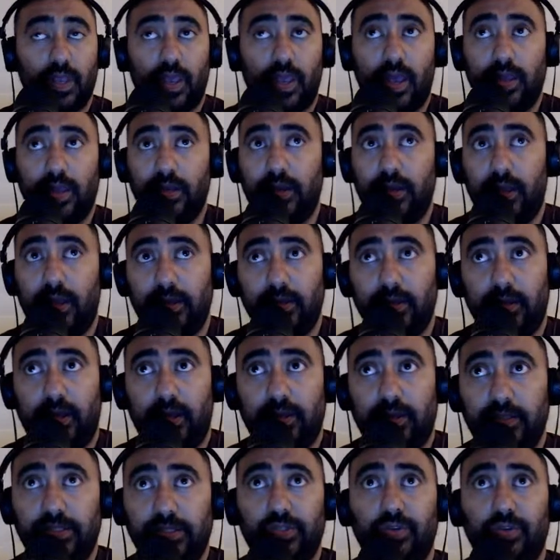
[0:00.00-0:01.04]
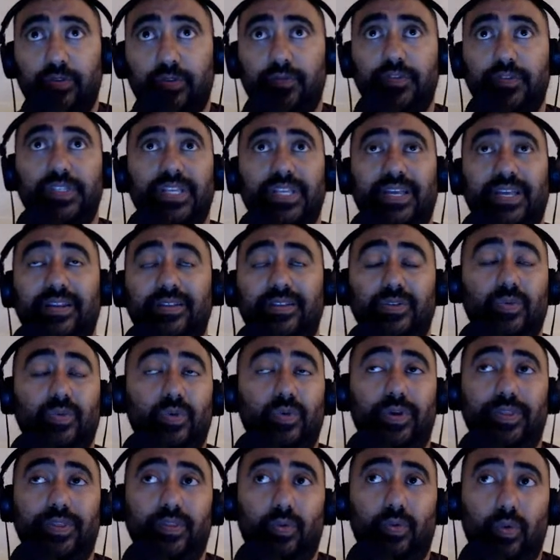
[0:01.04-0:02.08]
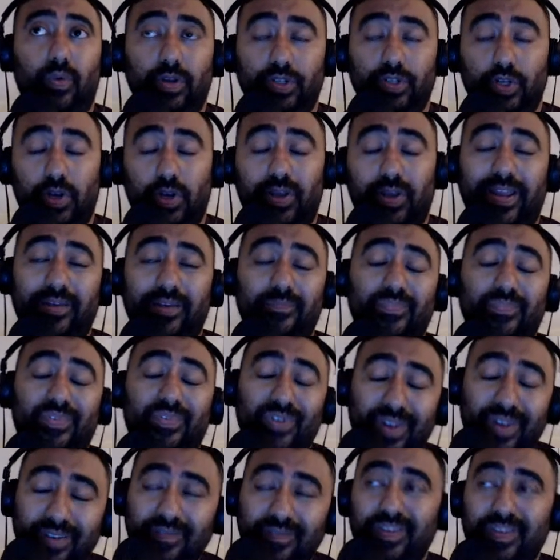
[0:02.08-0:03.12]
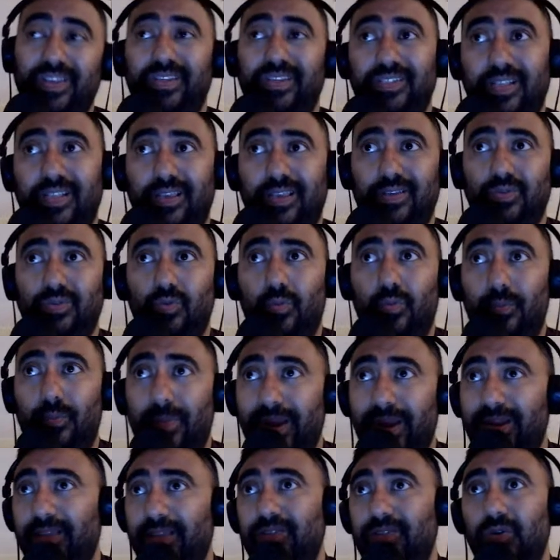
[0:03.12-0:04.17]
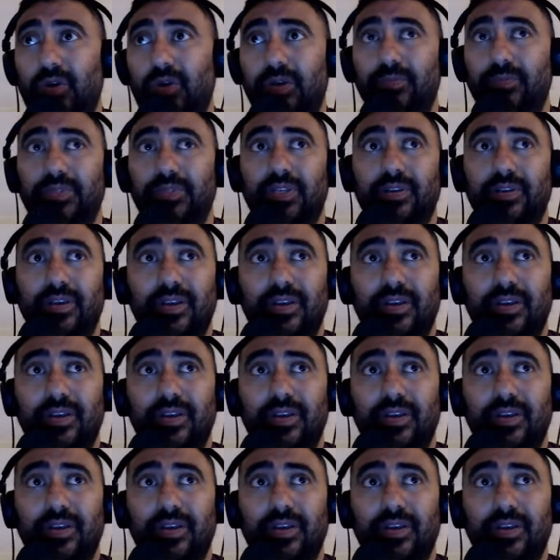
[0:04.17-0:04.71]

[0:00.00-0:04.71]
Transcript: And and as you've said as well in the watch along and previously as well many times,